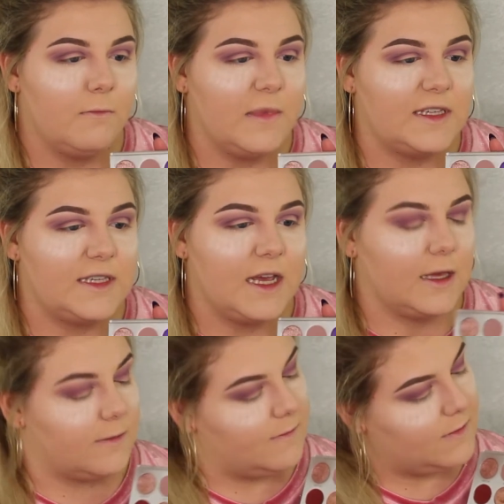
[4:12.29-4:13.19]

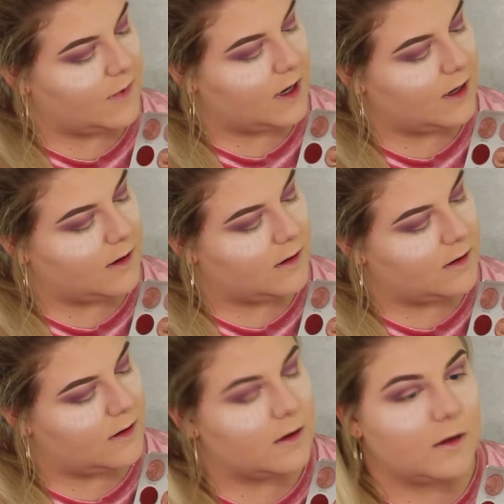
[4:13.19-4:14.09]
Mystic right here
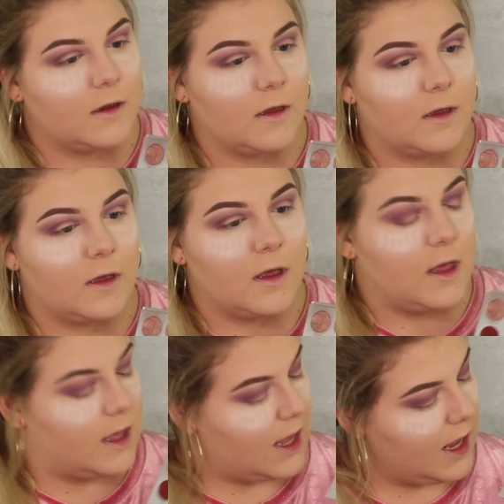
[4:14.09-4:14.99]

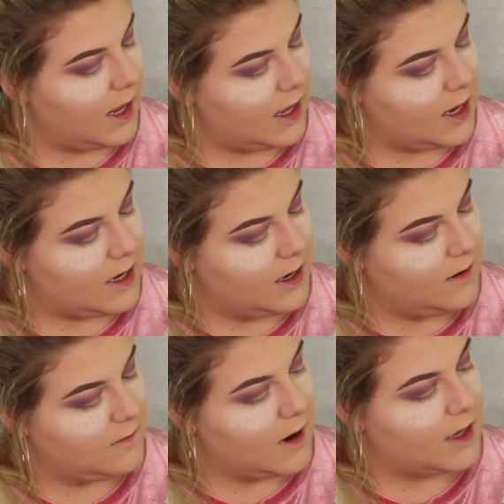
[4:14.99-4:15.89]
and
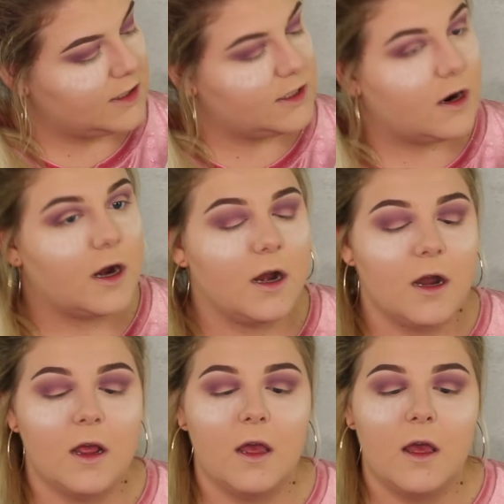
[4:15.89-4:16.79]
Rockstar.
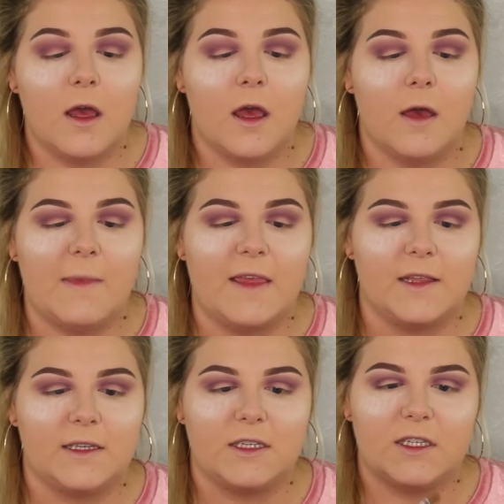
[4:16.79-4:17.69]
And
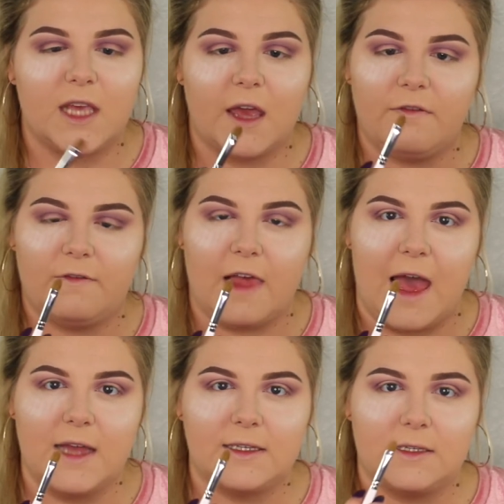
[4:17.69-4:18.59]
this is just like a
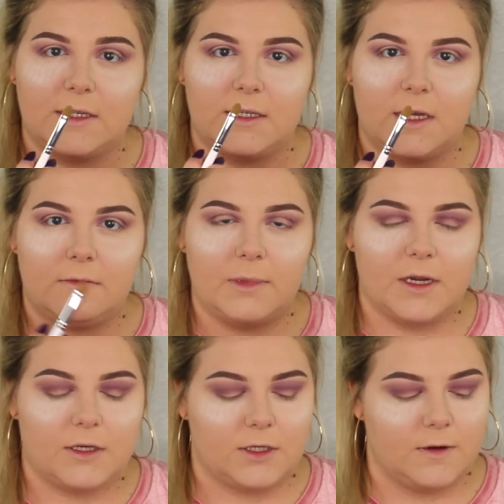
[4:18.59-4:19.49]
flat detailed
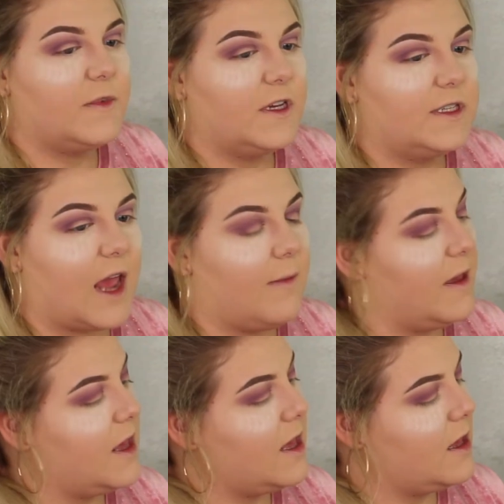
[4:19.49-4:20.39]
brush, just
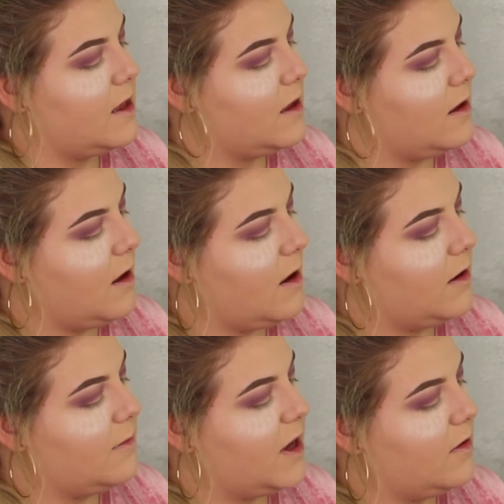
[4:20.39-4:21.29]
tapping it
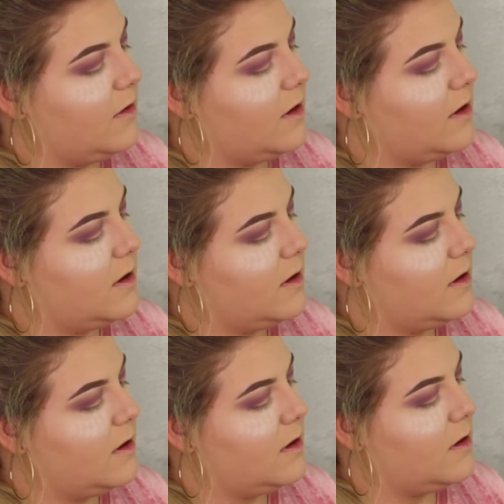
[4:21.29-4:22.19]
on both
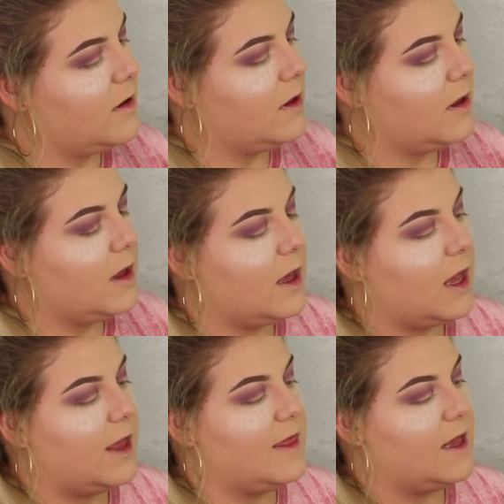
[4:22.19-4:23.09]

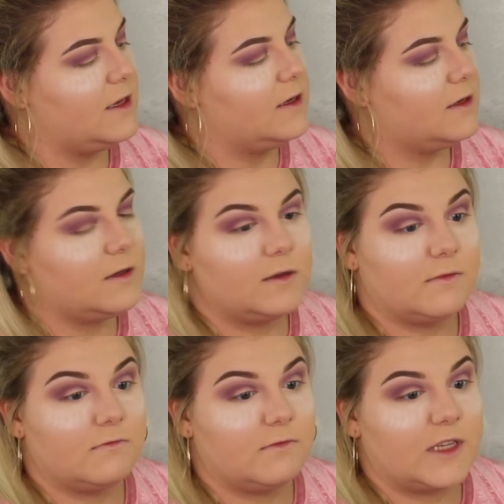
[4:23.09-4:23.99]
and then
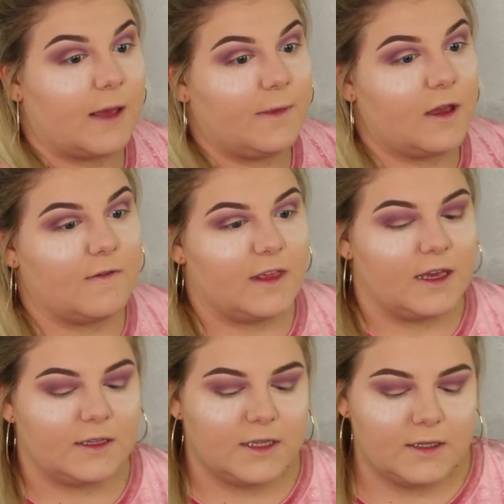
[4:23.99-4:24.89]
tapping off
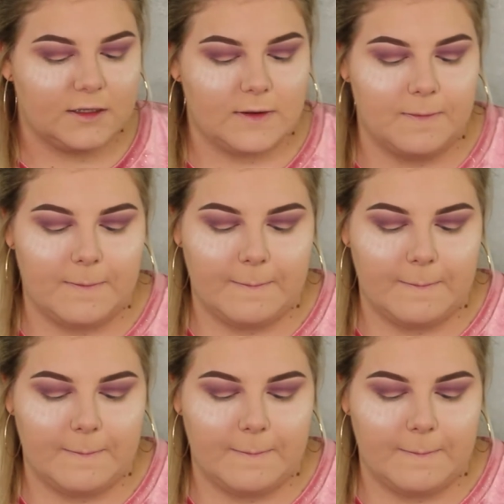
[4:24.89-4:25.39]
the excess.